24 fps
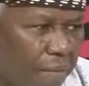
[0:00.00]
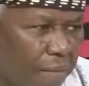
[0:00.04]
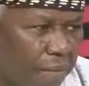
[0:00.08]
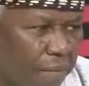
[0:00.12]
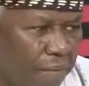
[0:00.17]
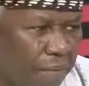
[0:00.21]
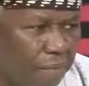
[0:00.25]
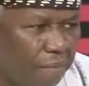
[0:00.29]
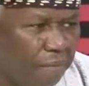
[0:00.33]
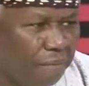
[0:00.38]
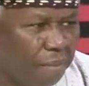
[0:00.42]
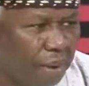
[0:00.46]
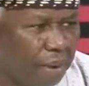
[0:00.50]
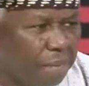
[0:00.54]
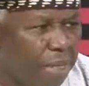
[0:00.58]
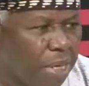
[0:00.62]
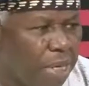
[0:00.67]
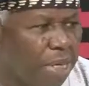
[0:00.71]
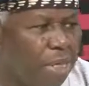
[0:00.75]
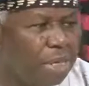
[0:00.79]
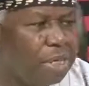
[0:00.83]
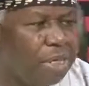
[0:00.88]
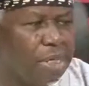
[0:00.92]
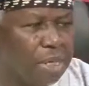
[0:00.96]
family
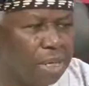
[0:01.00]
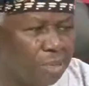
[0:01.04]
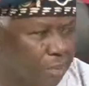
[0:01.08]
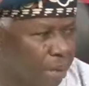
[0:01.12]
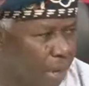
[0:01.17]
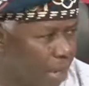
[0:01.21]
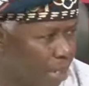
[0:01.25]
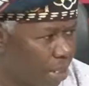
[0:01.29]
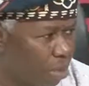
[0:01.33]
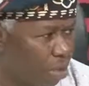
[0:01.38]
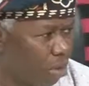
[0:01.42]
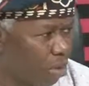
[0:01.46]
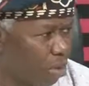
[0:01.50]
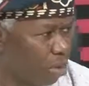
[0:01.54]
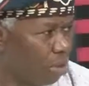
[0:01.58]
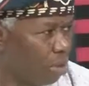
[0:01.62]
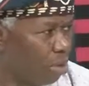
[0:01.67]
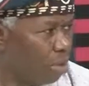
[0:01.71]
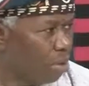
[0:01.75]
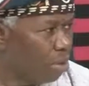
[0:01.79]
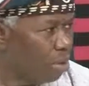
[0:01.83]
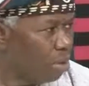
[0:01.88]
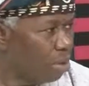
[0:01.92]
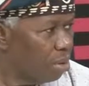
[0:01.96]
in Ibadan.
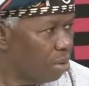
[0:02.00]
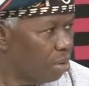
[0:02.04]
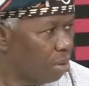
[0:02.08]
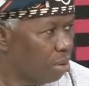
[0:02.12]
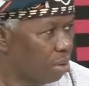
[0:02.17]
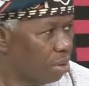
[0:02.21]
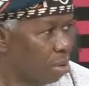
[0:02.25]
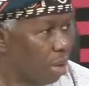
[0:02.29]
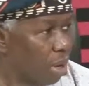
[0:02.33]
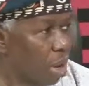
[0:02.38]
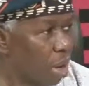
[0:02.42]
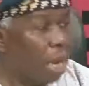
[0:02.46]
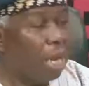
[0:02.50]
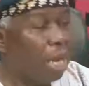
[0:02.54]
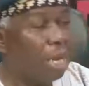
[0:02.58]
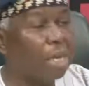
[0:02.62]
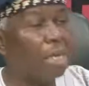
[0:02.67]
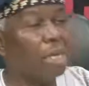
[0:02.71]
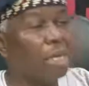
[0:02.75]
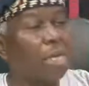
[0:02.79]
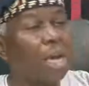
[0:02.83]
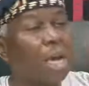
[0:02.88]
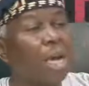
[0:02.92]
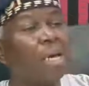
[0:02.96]
And
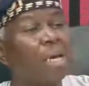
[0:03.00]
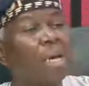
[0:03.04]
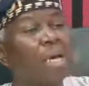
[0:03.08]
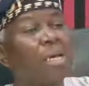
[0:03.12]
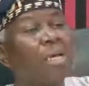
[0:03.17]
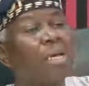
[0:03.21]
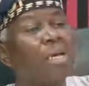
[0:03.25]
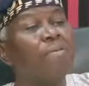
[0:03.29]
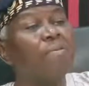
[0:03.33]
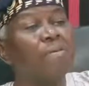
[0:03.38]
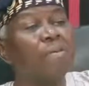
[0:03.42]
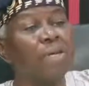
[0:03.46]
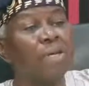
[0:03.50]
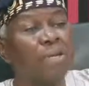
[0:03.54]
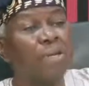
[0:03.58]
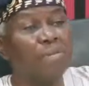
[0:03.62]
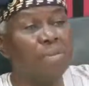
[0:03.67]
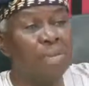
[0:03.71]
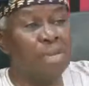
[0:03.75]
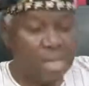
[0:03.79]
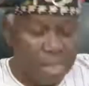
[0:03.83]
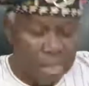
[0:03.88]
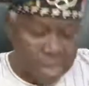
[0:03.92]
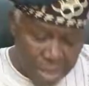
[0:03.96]
if it
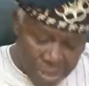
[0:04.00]
became